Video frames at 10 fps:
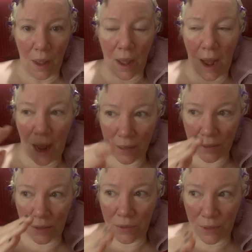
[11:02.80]

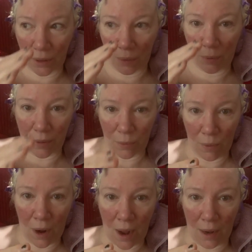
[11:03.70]
Has to do with the
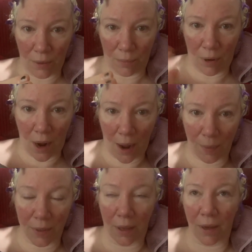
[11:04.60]
water
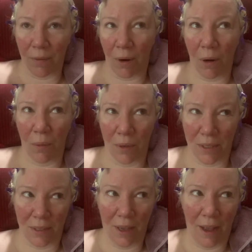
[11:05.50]
pipes, like I've always
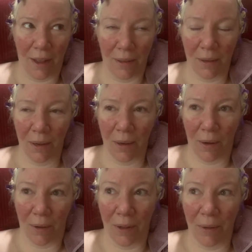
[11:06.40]
said.
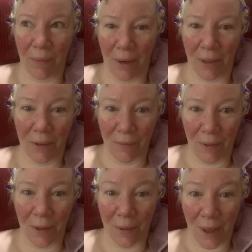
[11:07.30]
Or anybody could
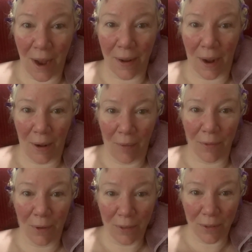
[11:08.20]
figure that out
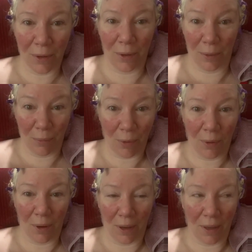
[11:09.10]
after a certain
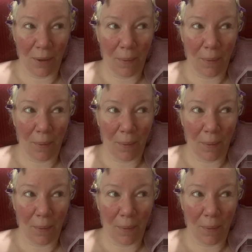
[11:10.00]
point.